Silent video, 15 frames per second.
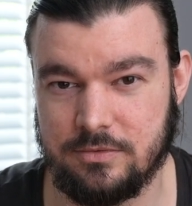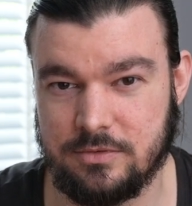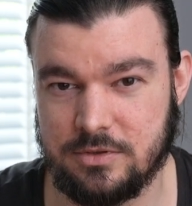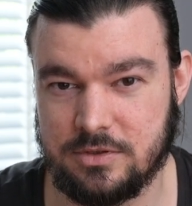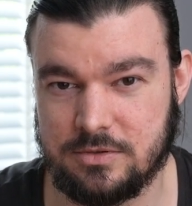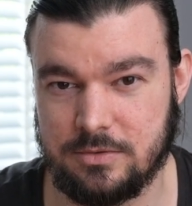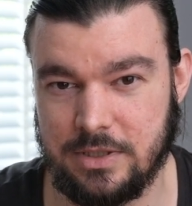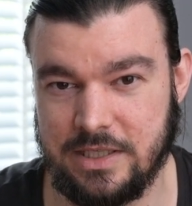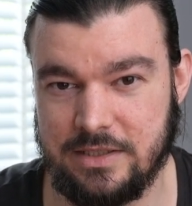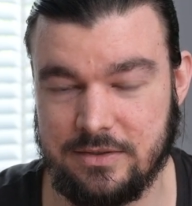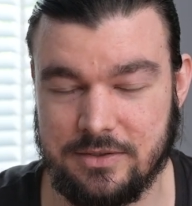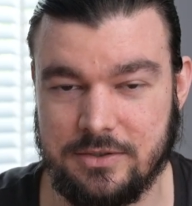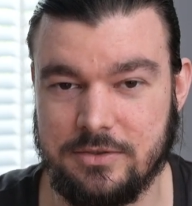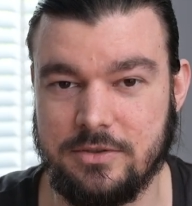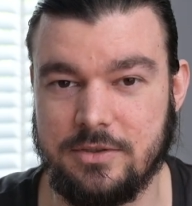strain
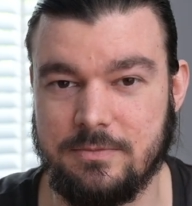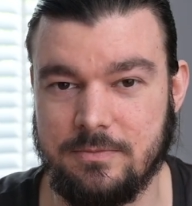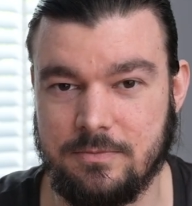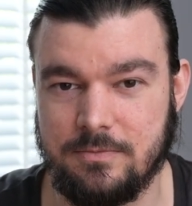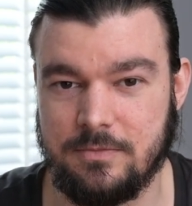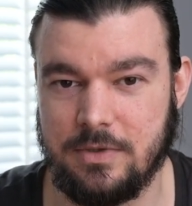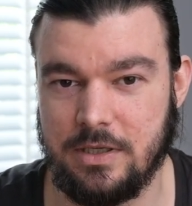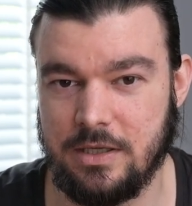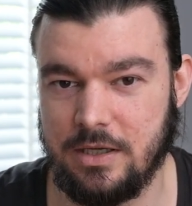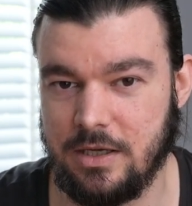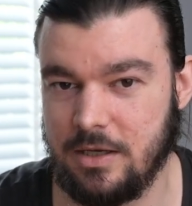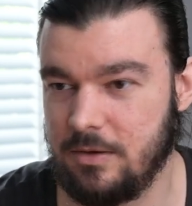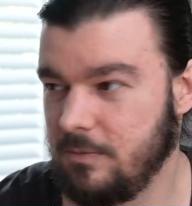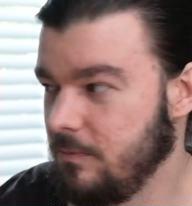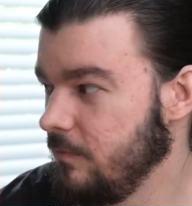on them.
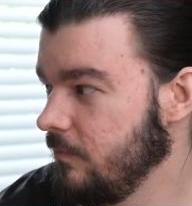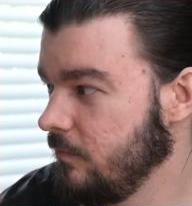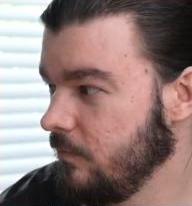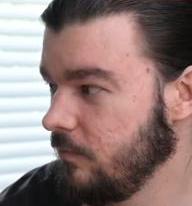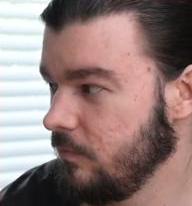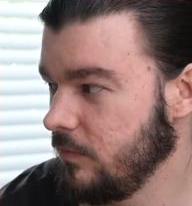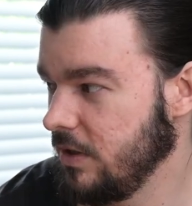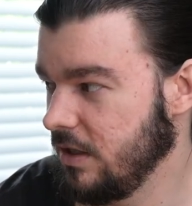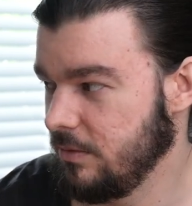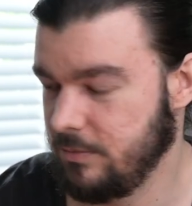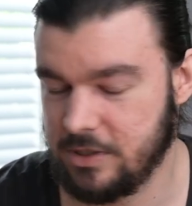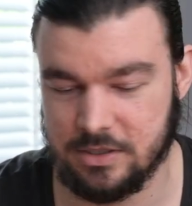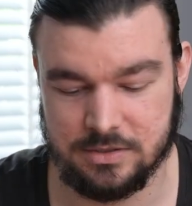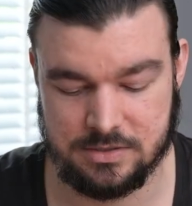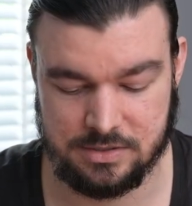
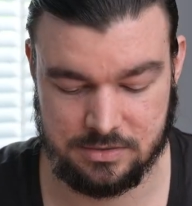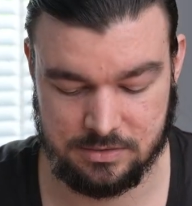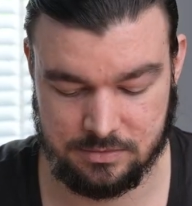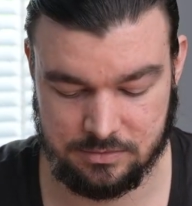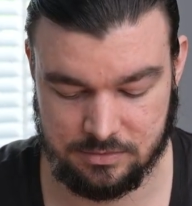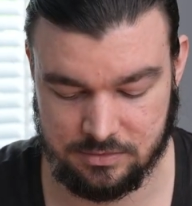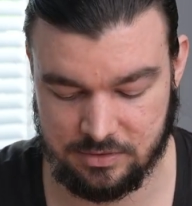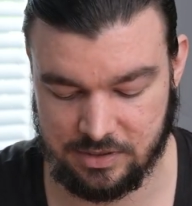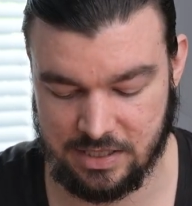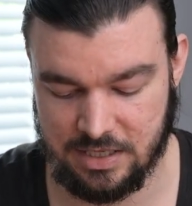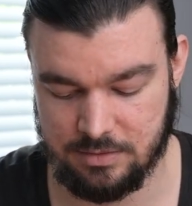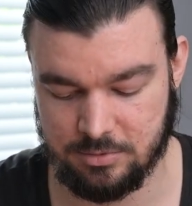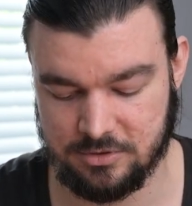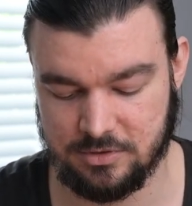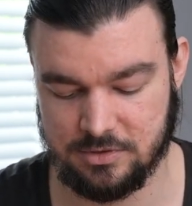Because the
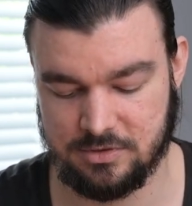cable